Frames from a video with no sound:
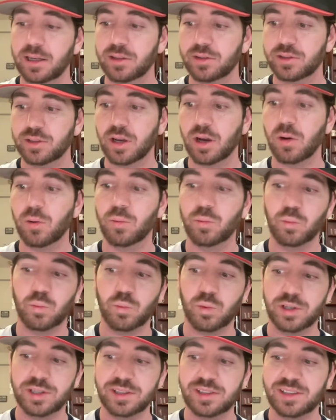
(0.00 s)
So
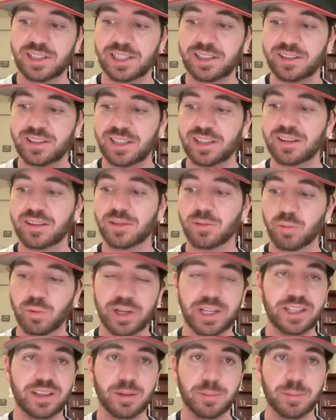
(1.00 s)
163,